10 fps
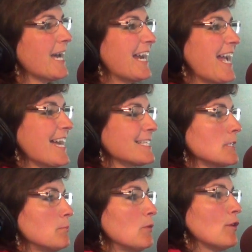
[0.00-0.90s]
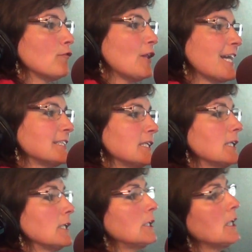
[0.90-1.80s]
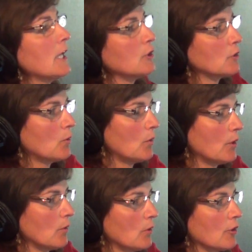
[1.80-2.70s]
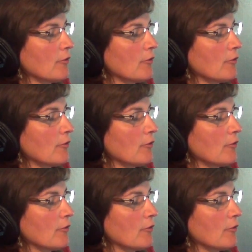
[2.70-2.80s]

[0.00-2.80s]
that has to be reflected in another court order.